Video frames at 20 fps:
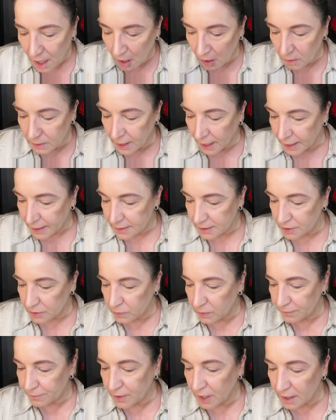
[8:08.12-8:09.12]
Okay, so
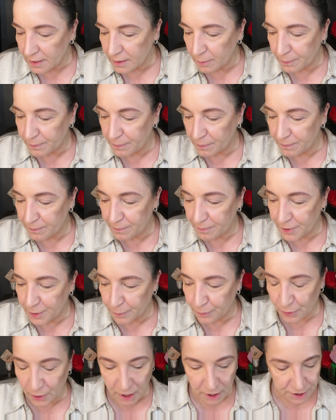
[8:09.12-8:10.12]
we've got the
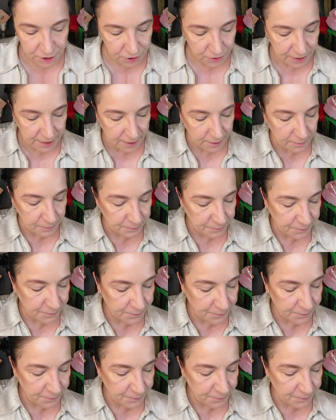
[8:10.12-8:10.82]
bronzer there.